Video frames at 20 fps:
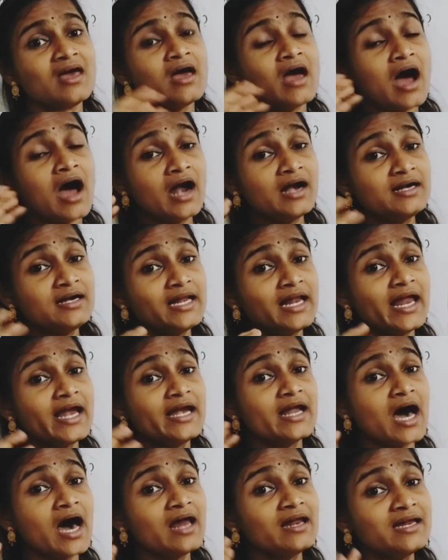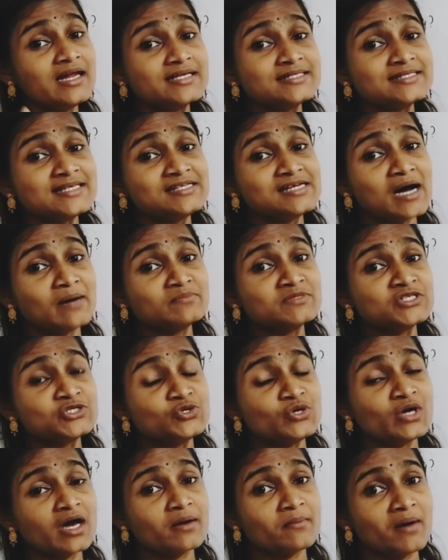until and unless it comes to
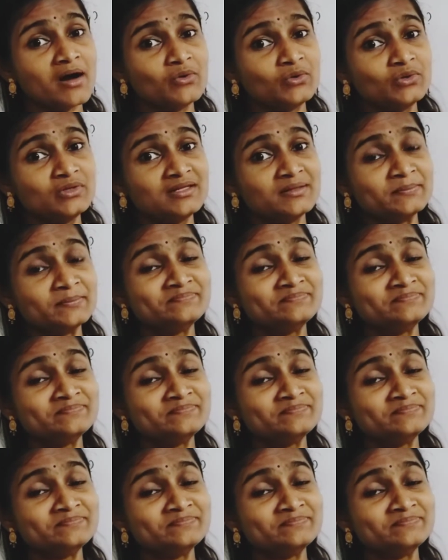your mouth,